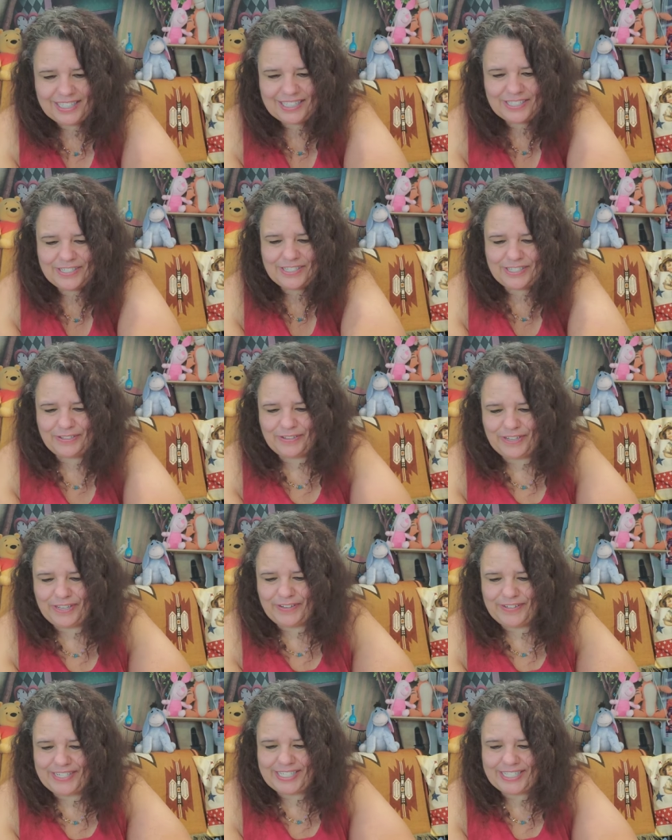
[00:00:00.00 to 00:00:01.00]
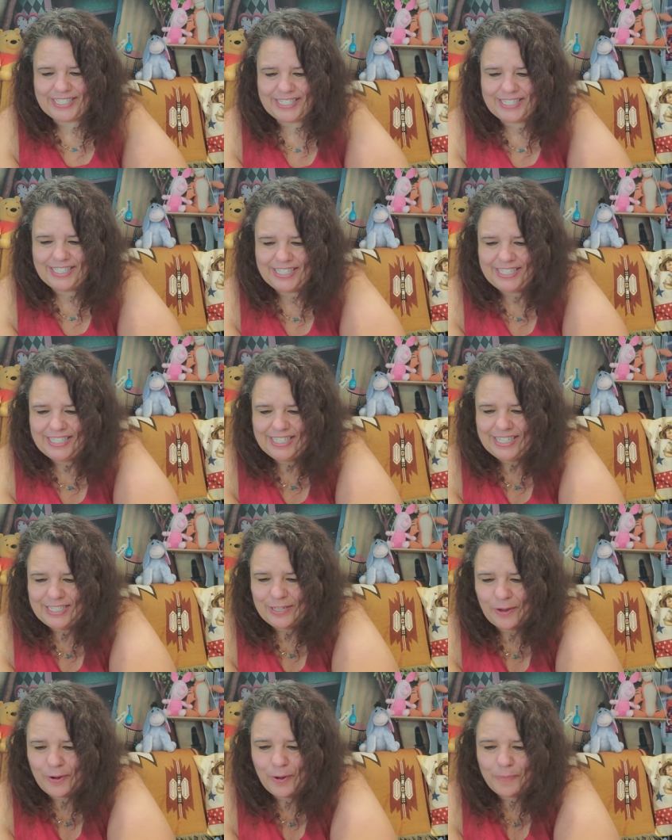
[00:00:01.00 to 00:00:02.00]
This is so cute.
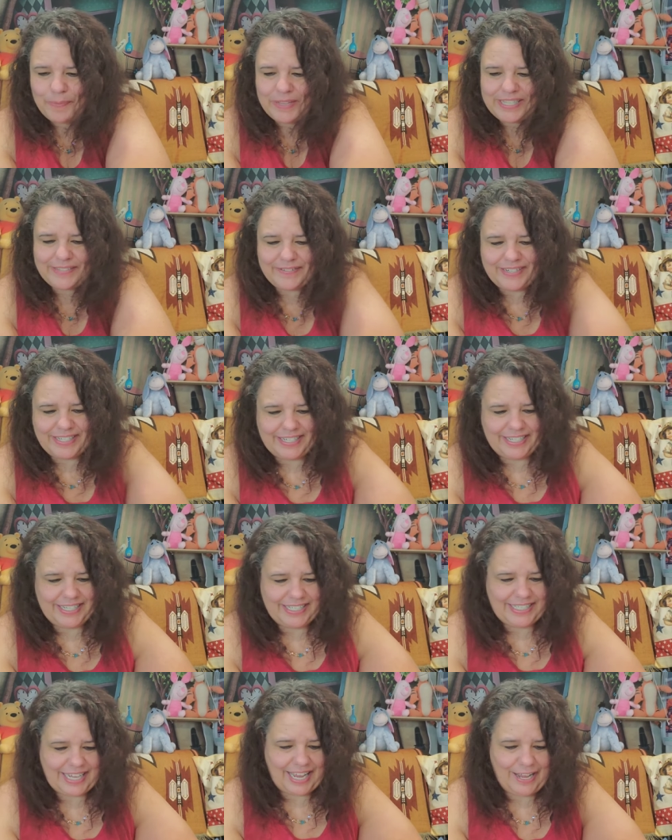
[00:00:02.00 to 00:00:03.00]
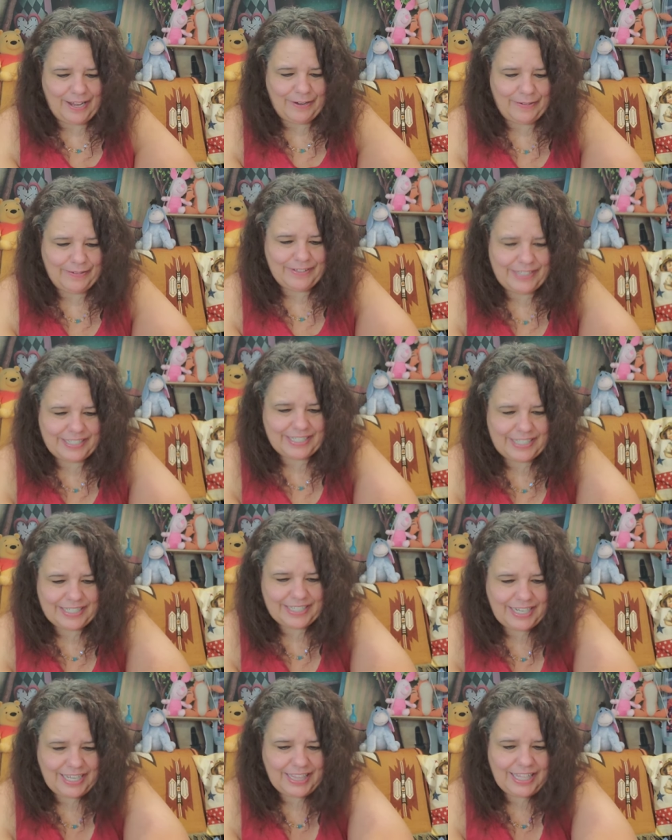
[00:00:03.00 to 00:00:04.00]
So I hope this one turns out.
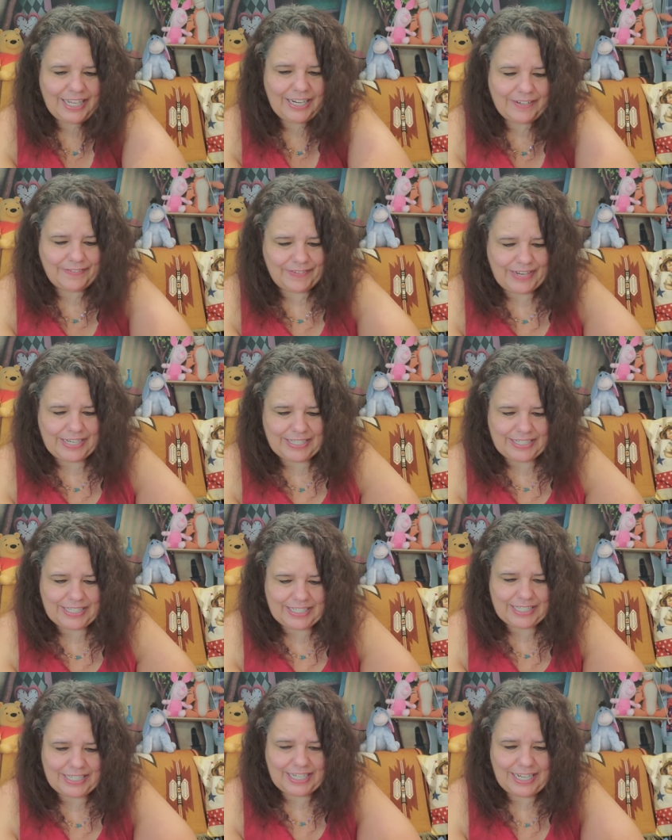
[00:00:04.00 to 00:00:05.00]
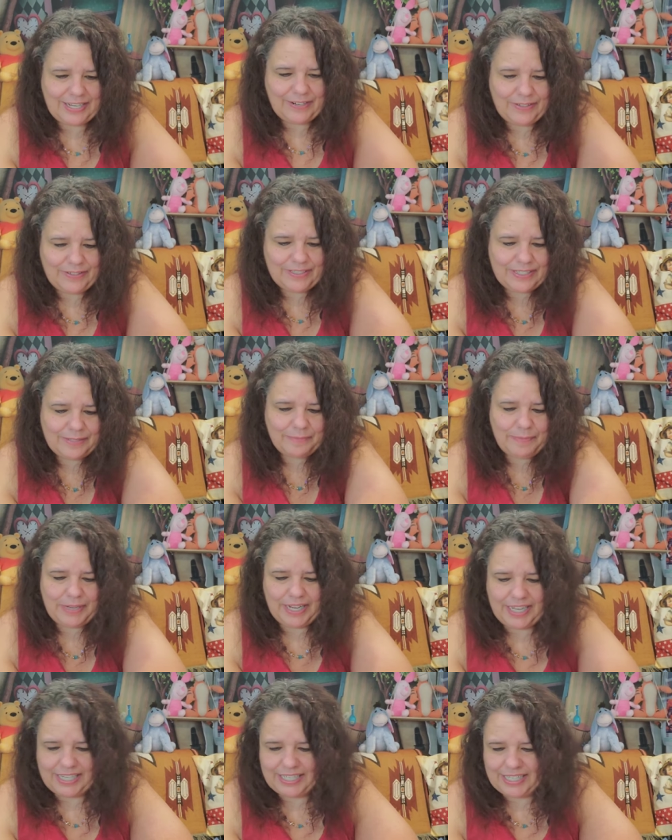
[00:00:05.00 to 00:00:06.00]
I think her face will turn out,
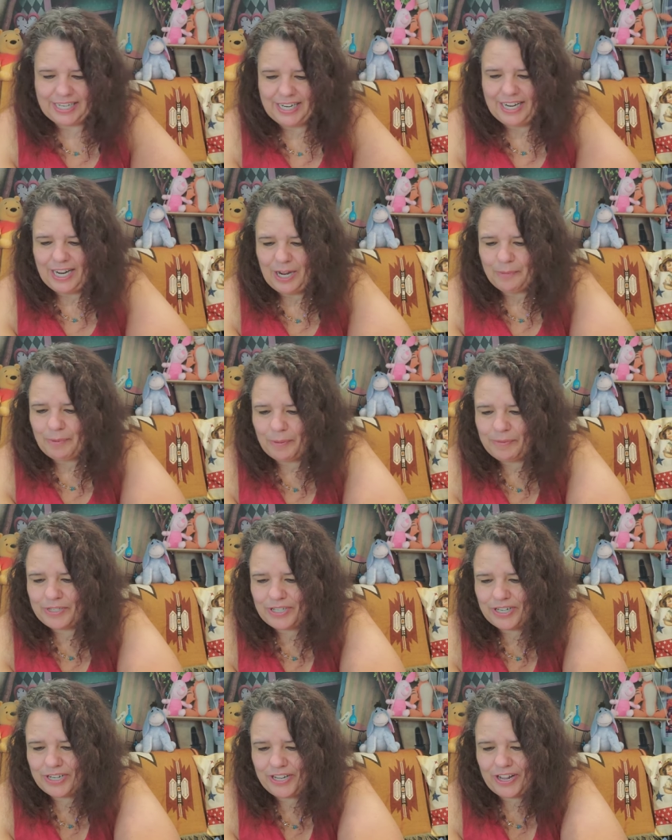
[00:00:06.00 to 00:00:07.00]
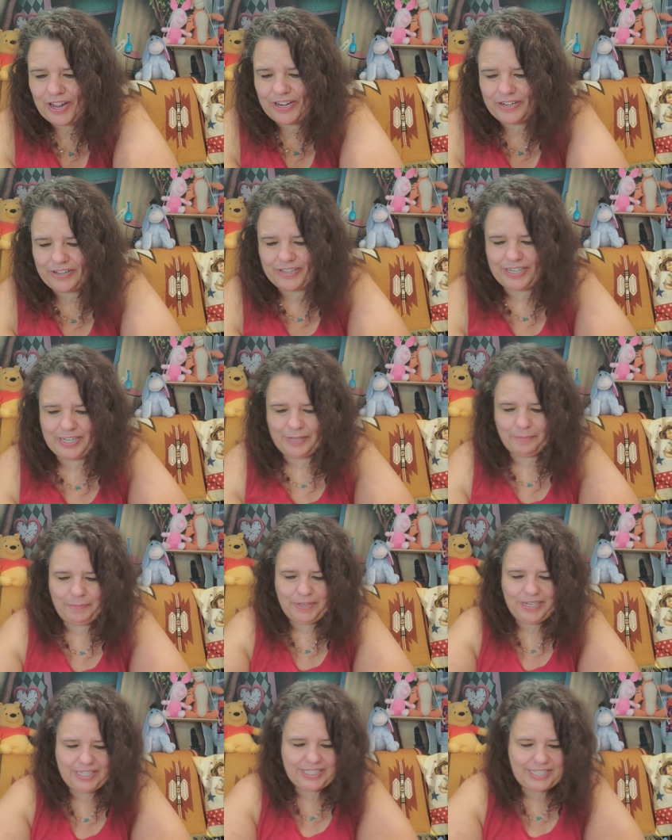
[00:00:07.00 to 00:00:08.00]
but probably should have got her in a
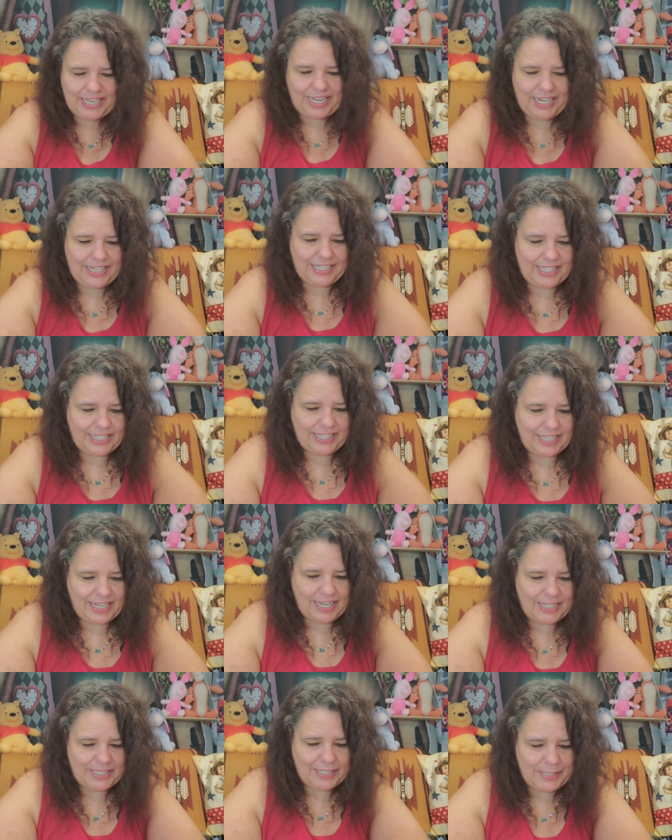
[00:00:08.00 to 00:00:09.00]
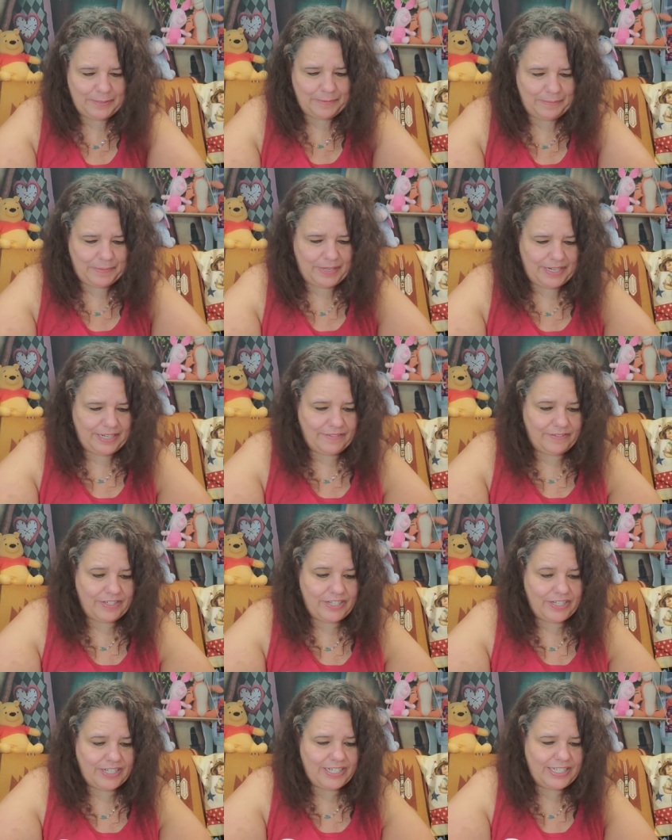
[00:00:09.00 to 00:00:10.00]
bigger size as a custom. But if she
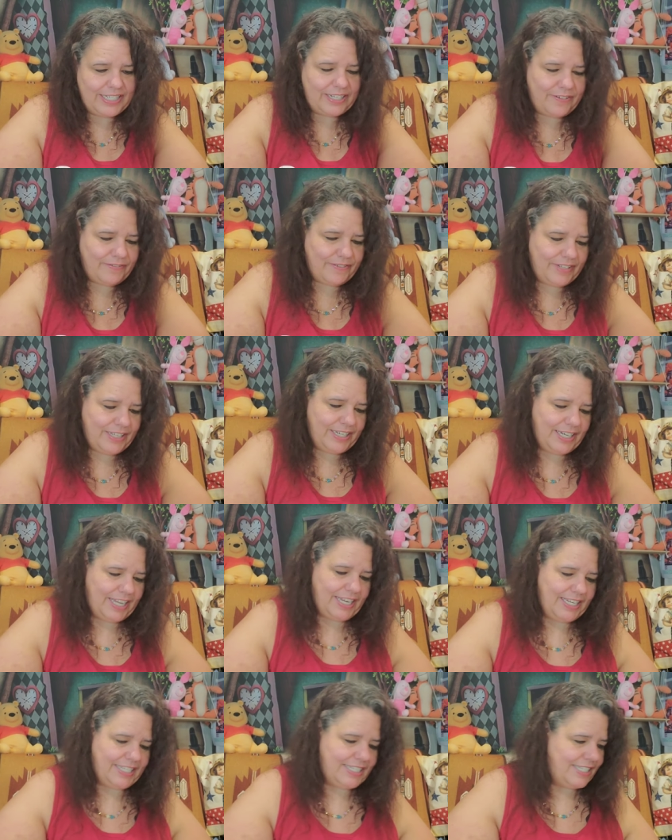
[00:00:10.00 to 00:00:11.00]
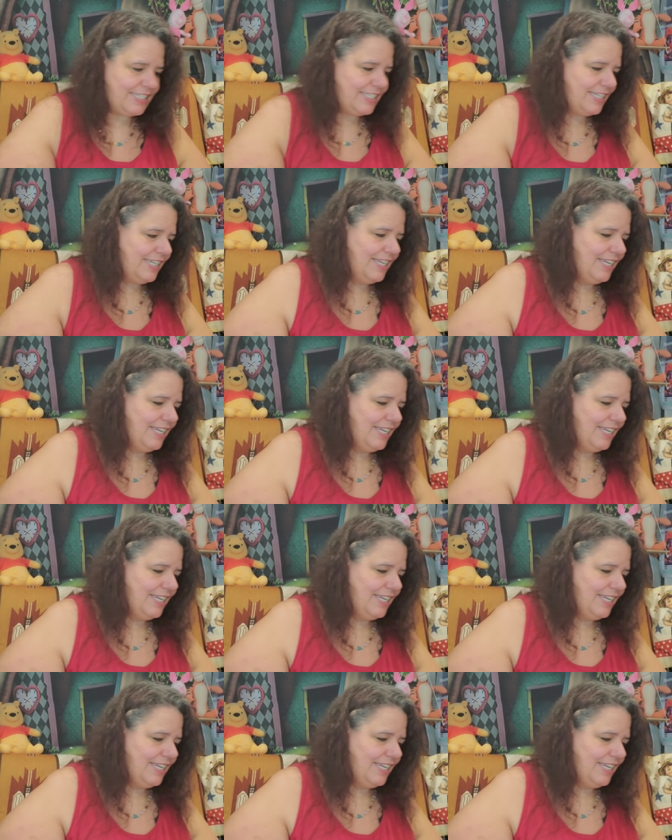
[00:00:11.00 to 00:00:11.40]
turns out really nice,